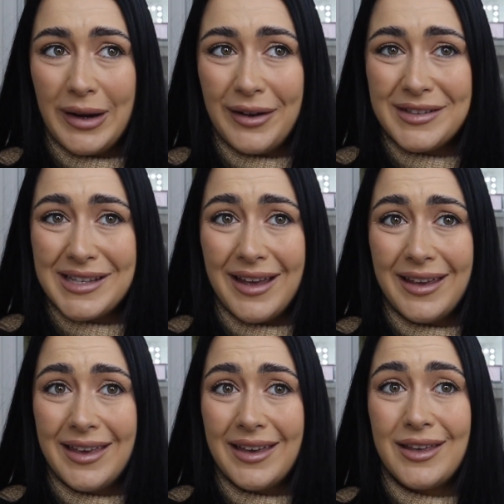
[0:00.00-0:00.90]
And I was
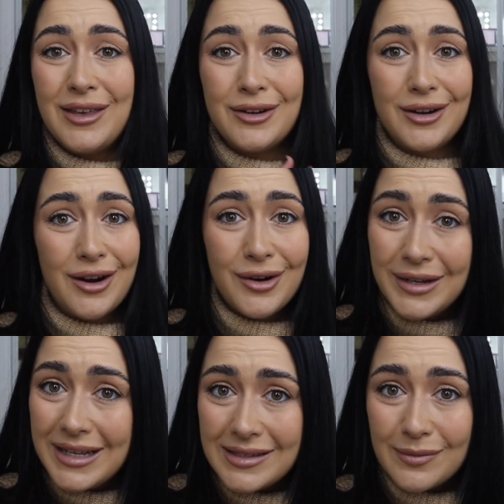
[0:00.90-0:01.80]
like, your girl
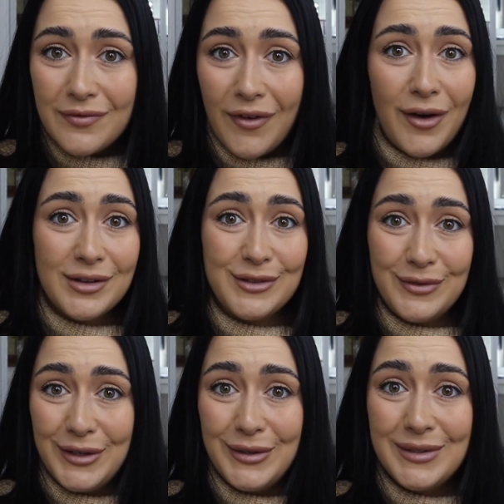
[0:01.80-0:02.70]
needs some fast
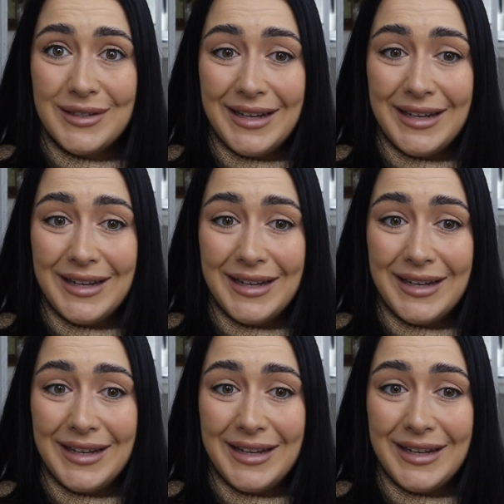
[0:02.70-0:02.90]
food.